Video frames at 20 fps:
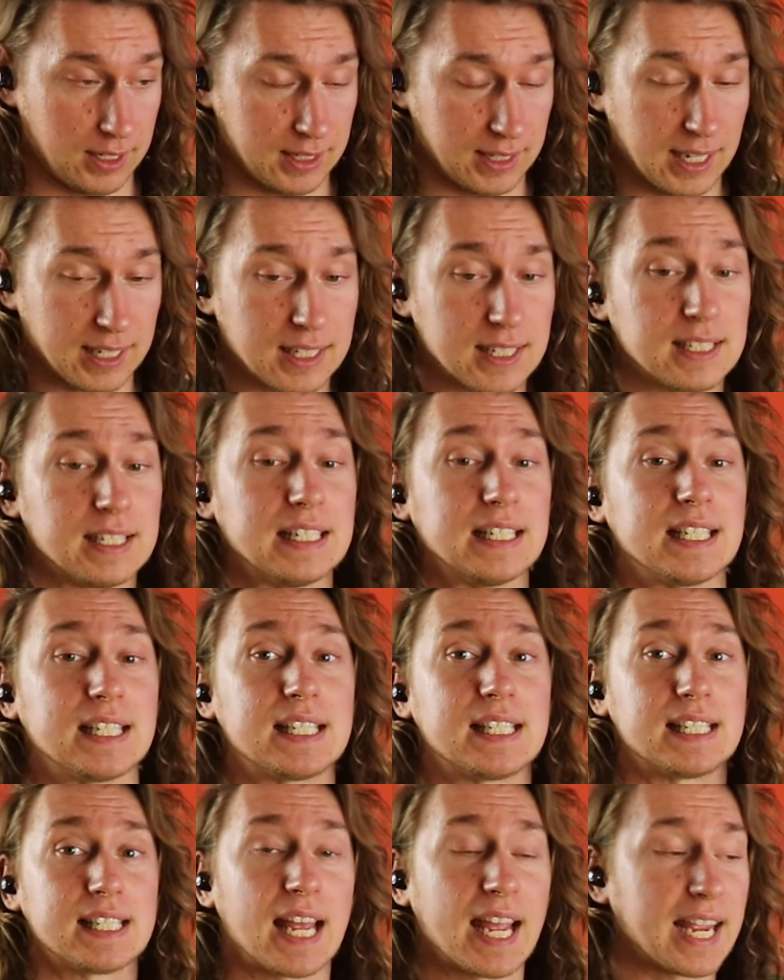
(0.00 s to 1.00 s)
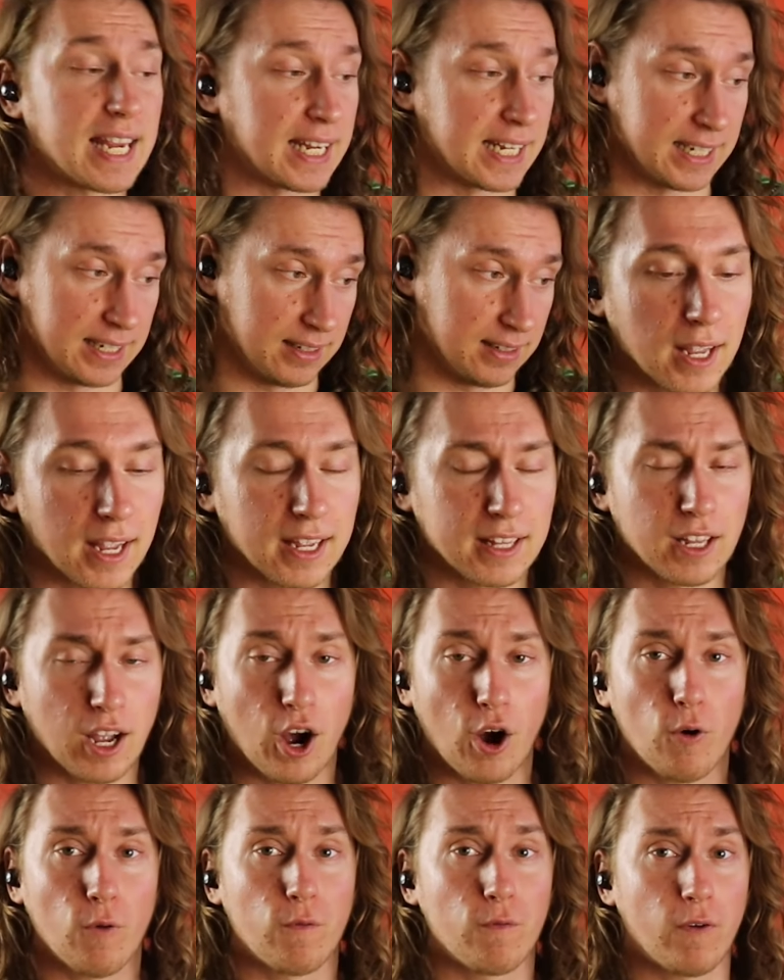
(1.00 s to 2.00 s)
That is insane. And
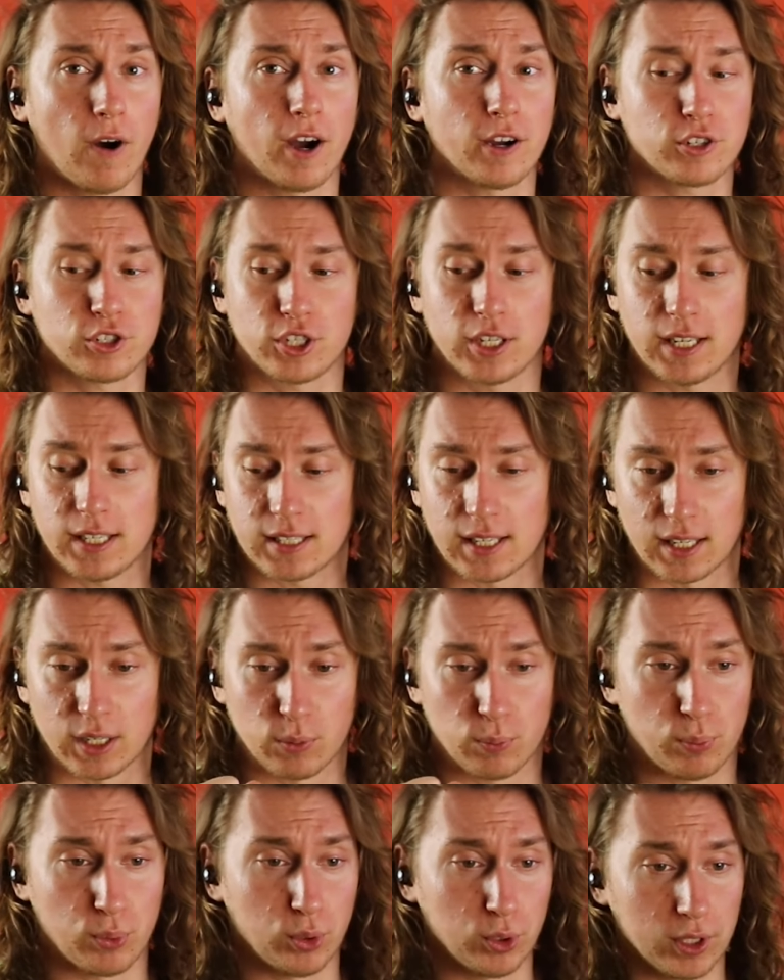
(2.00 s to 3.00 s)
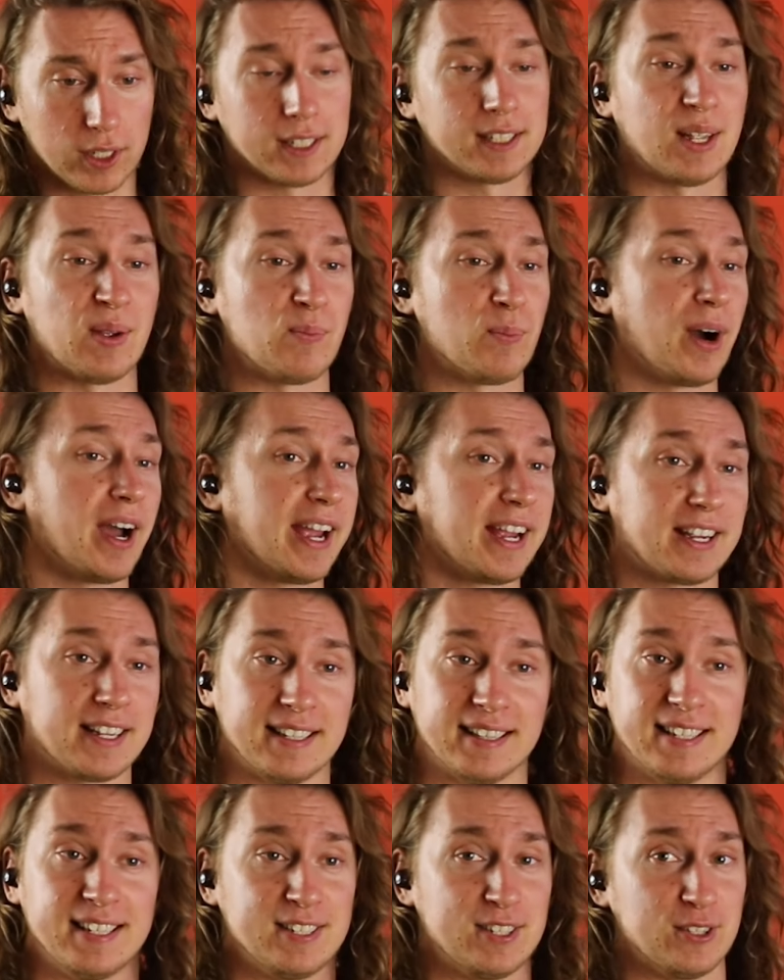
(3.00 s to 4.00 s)
how far she's like pulling the mic
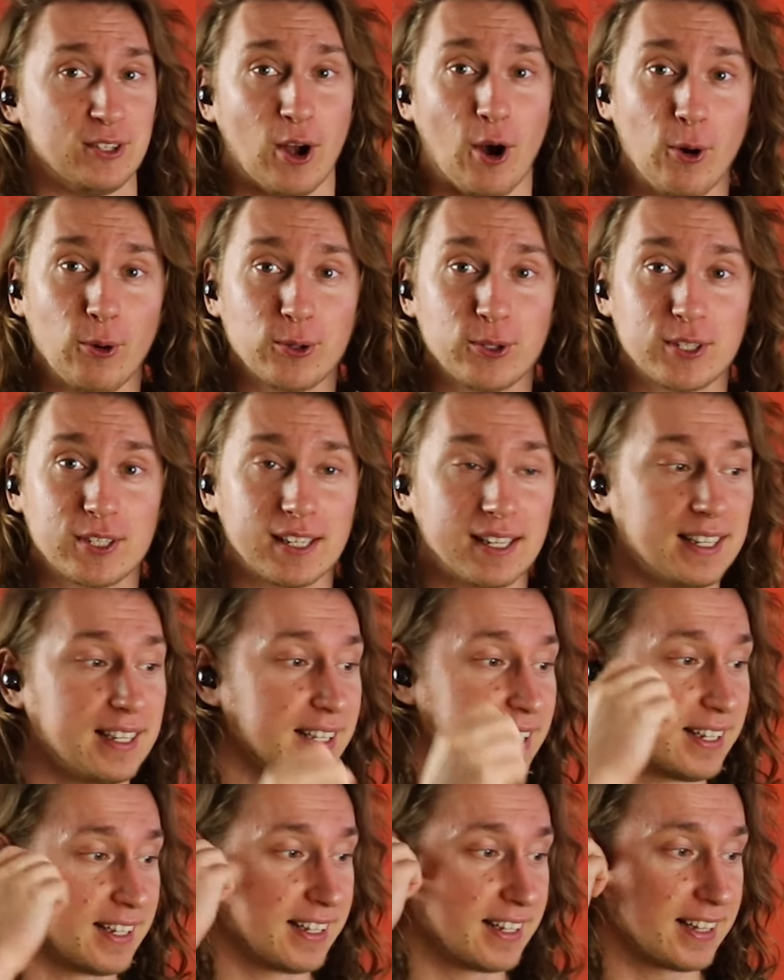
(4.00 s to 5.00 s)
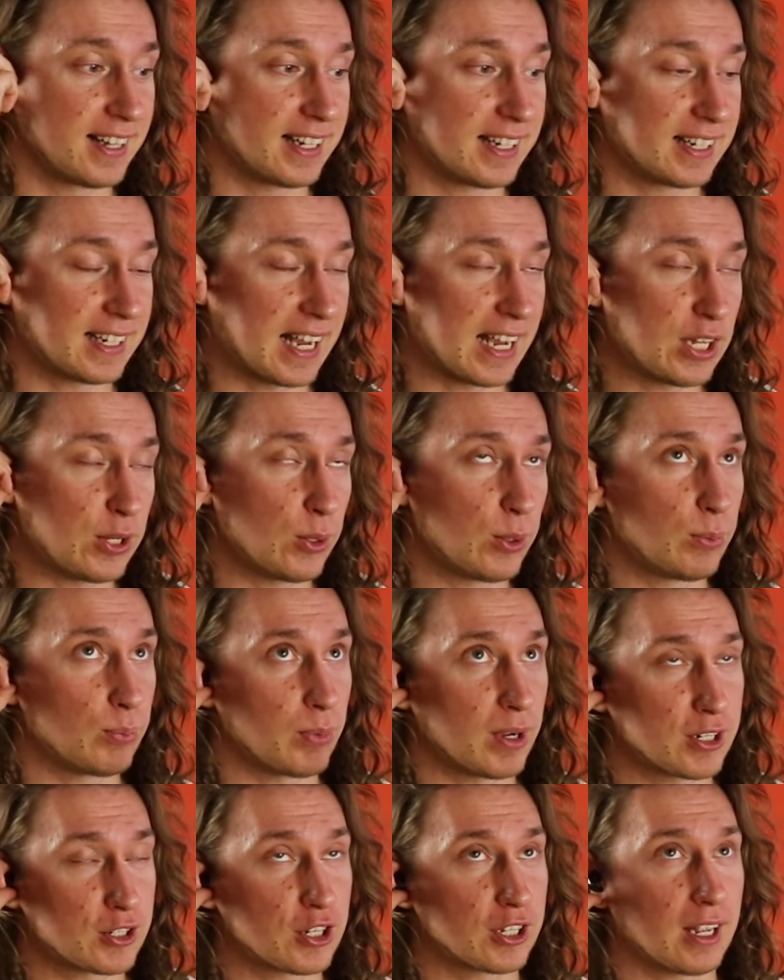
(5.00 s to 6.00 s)
and these notes. Like can you
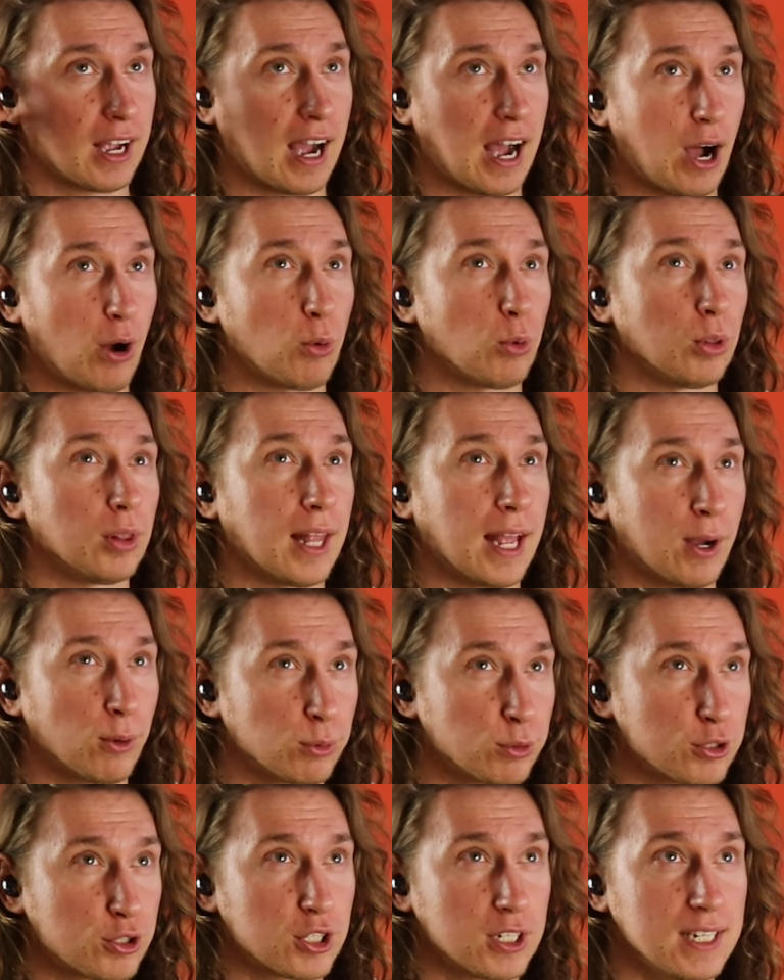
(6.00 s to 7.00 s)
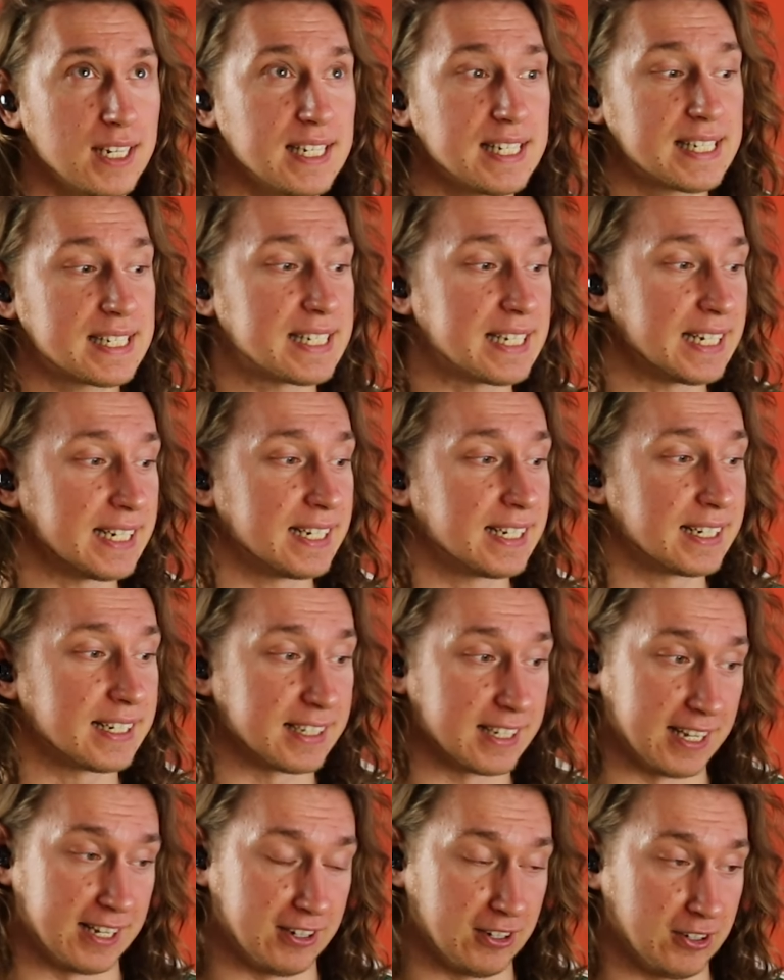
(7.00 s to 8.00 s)
imagine how loud she's
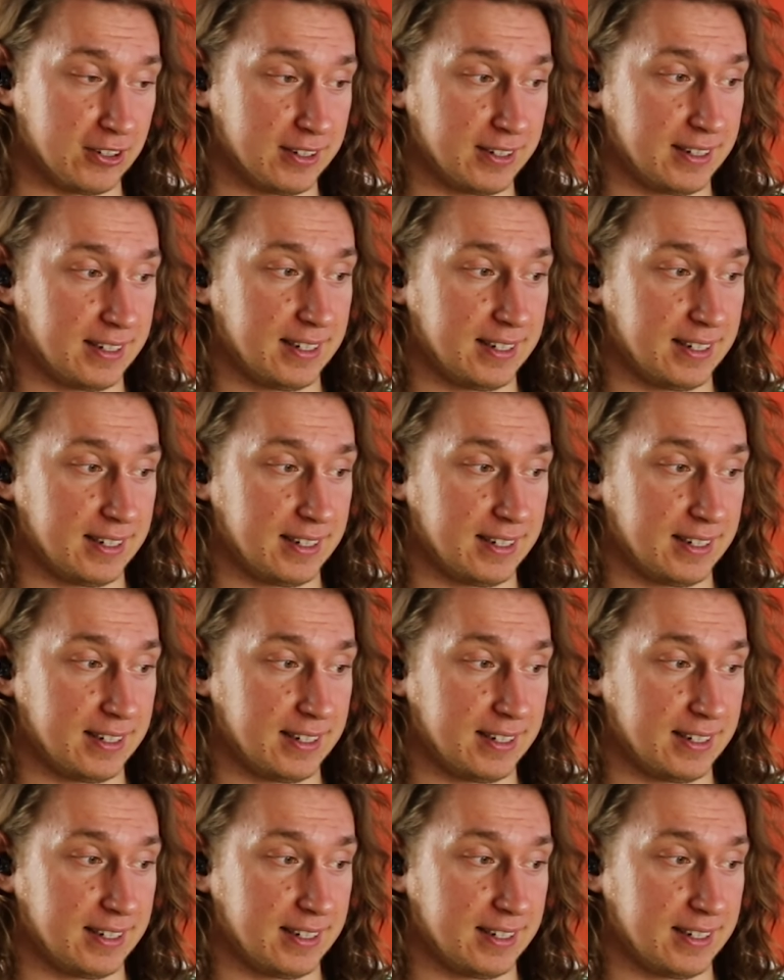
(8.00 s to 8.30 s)
singing there?